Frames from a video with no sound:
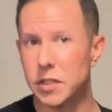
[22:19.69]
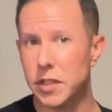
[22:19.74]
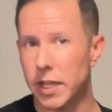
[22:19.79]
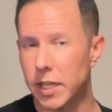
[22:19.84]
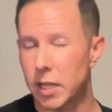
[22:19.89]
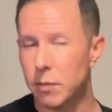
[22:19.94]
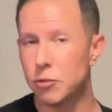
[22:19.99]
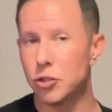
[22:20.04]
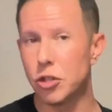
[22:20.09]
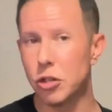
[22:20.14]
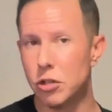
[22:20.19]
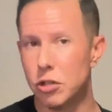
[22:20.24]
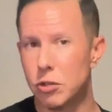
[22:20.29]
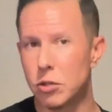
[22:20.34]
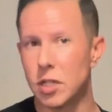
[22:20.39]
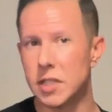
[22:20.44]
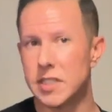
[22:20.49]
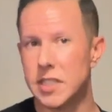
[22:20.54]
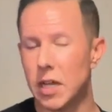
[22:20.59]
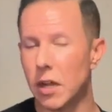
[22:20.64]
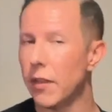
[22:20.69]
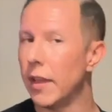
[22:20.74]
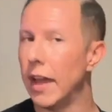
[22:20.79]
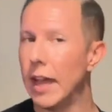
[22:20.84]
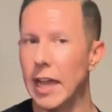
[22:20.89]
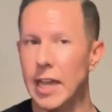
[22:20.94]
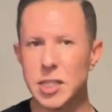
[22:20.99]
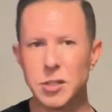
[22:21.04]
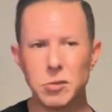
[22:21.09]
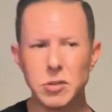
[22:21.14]
Like I'm sure you could tell, the
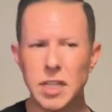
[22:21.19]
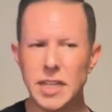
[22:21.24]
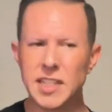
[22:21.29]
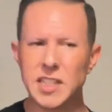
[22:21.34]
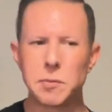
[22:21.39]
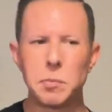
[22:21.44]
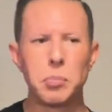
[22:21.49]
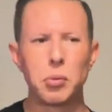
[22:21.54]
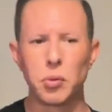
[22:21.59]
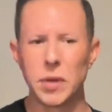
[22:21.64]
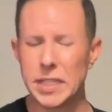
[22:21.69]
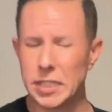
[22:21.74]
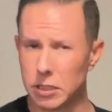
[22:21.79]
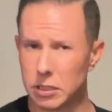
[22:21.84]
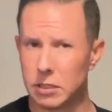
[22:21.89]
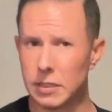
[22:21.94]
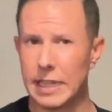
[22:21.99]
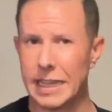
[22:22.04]
highs were not as brittle